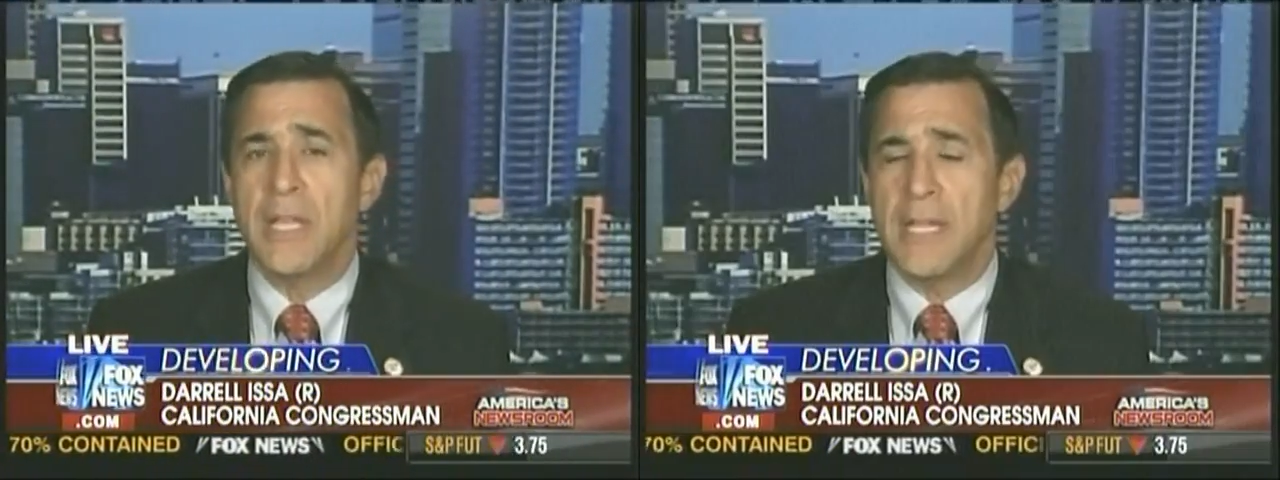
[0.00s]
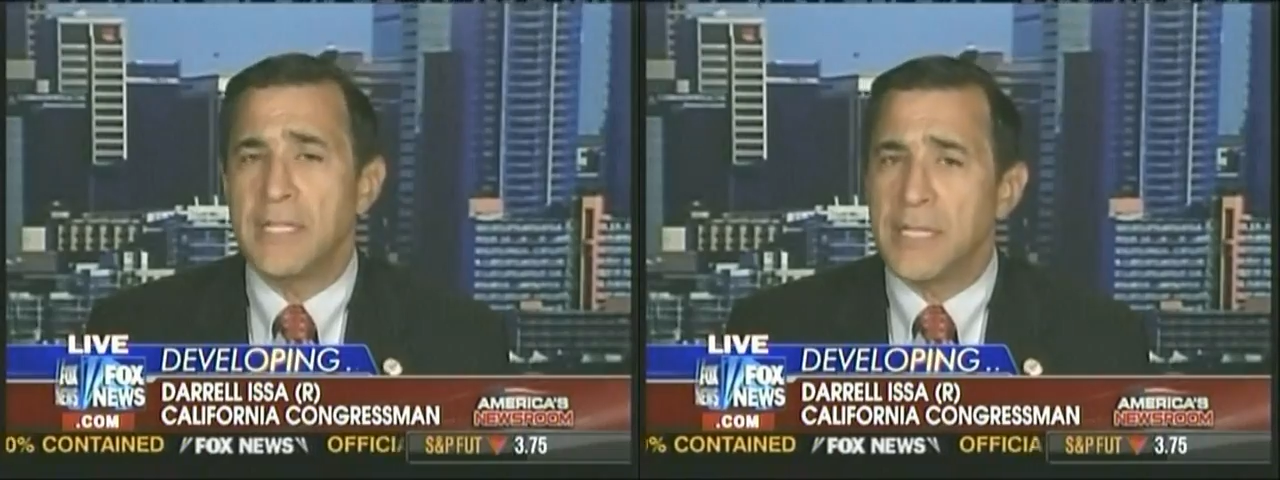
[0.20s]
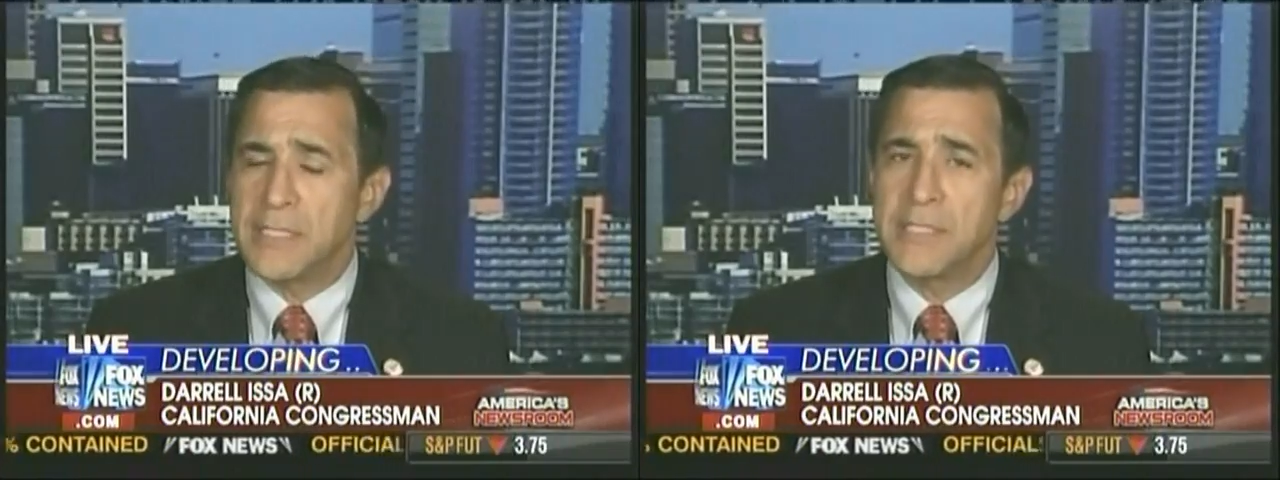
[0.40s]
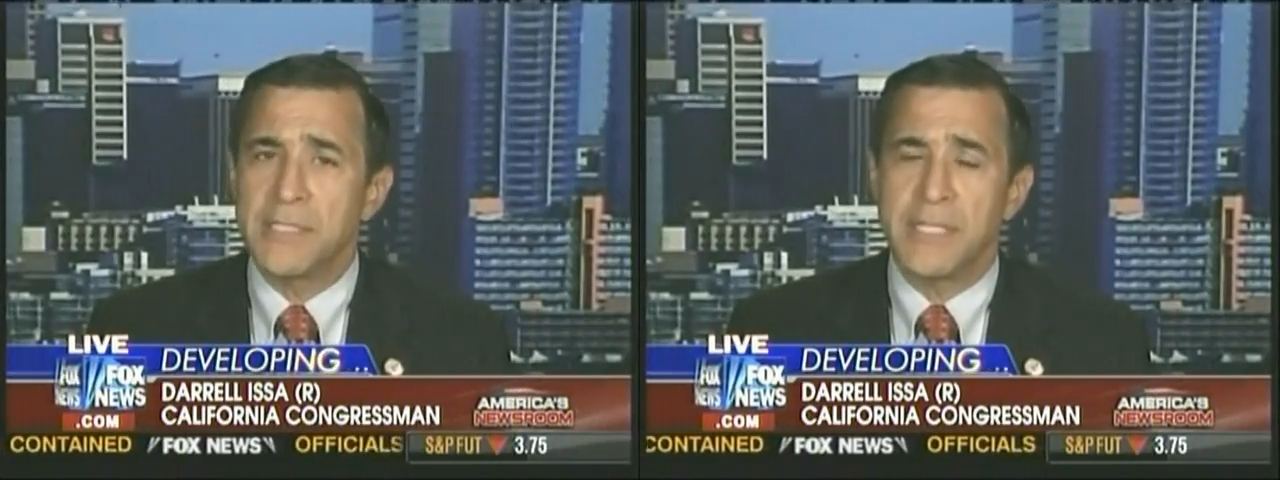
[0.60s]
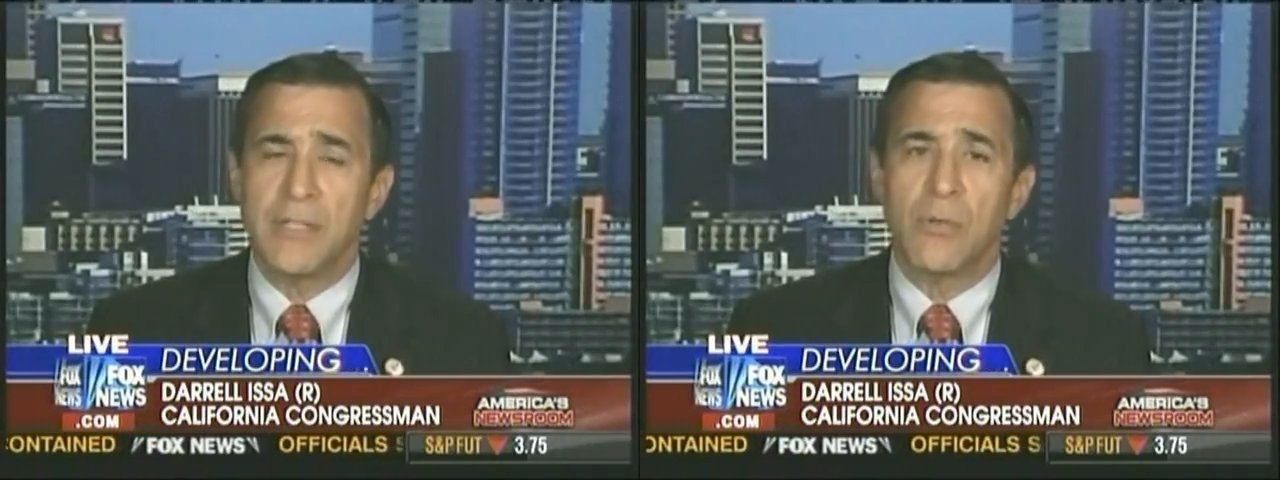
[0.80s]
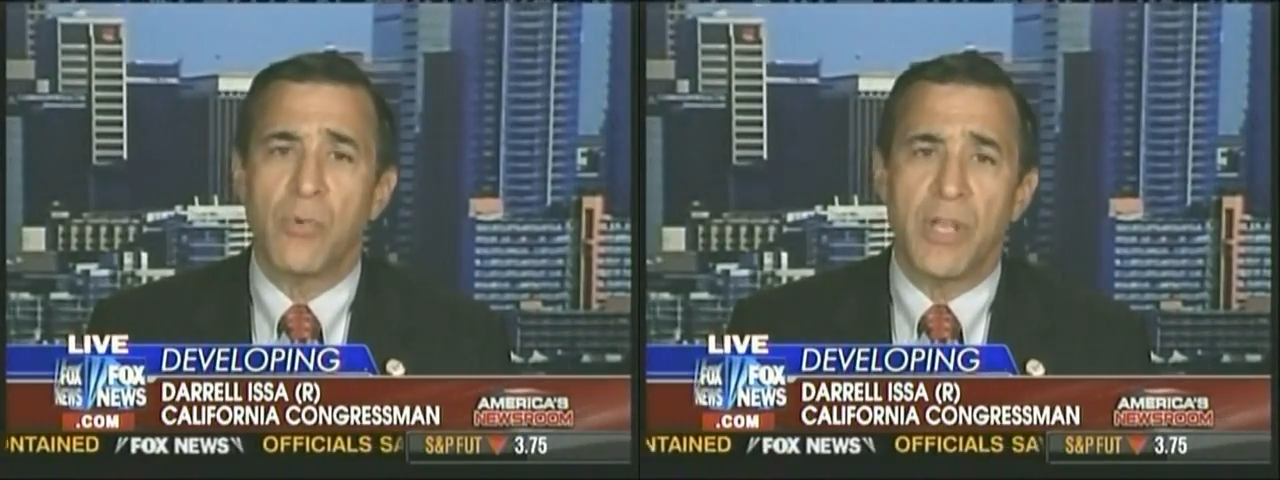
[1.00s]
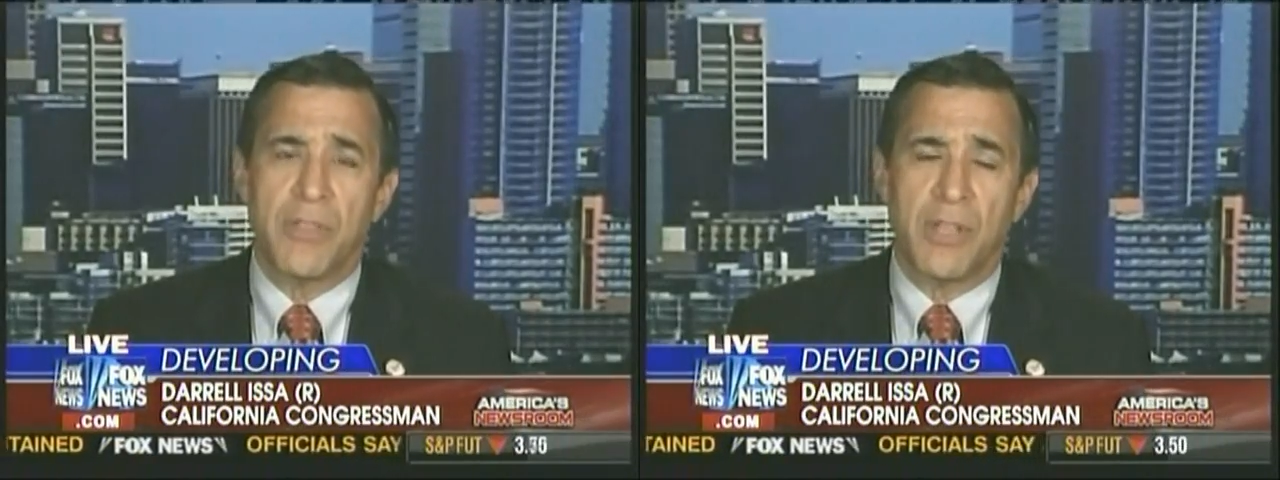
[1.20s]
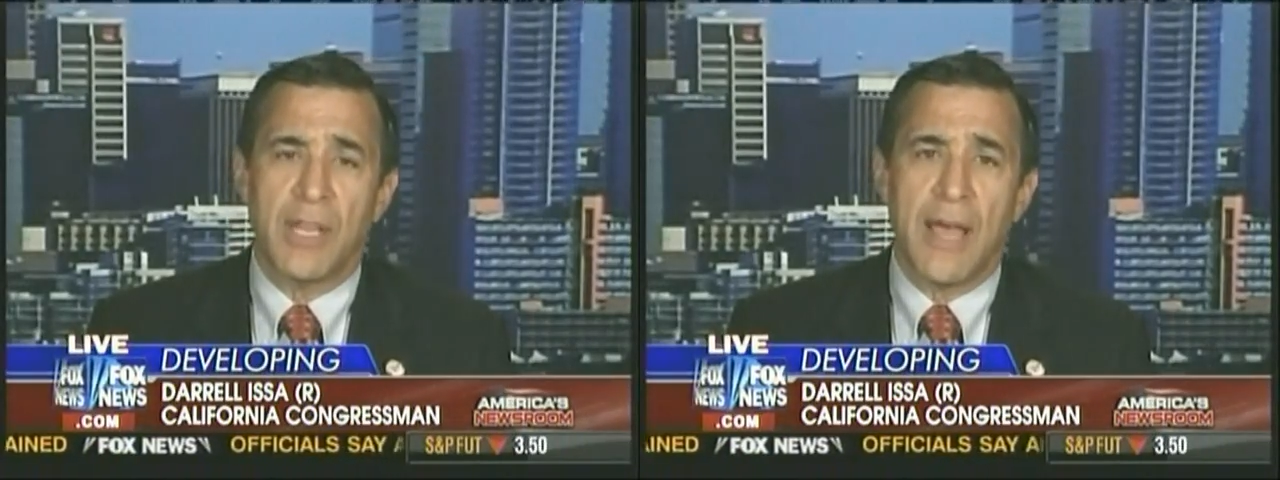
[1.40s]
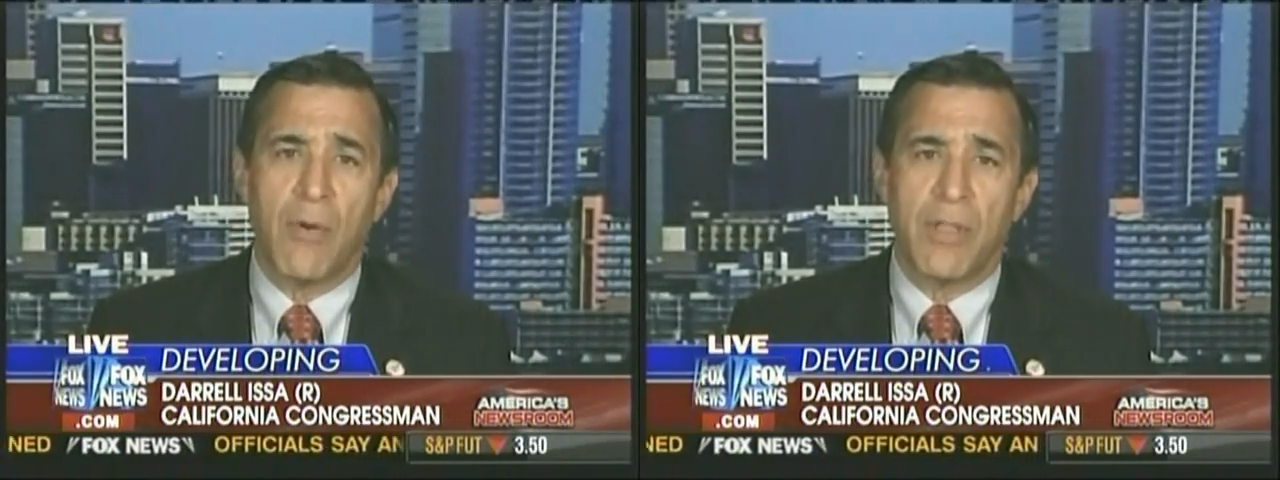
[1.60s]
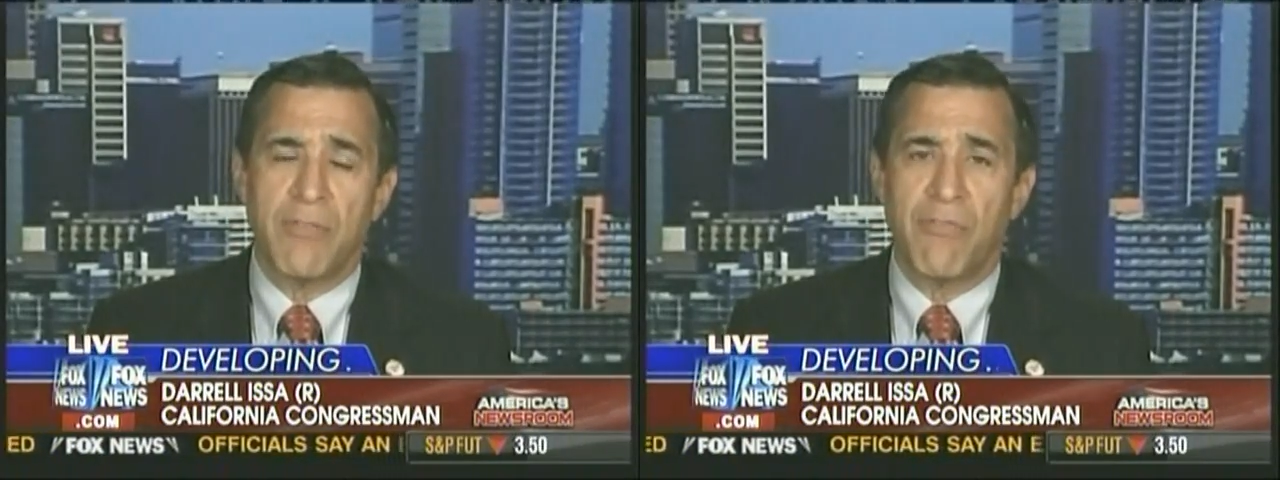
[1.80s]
It doesn't deal with allowing